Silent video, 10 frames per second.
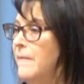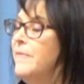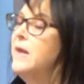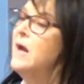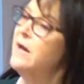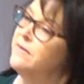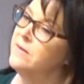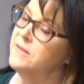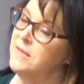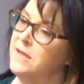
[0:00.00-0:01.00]
The
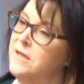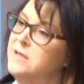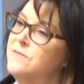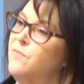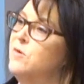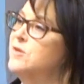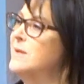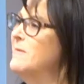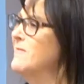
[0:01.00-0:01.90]
other thing is, for some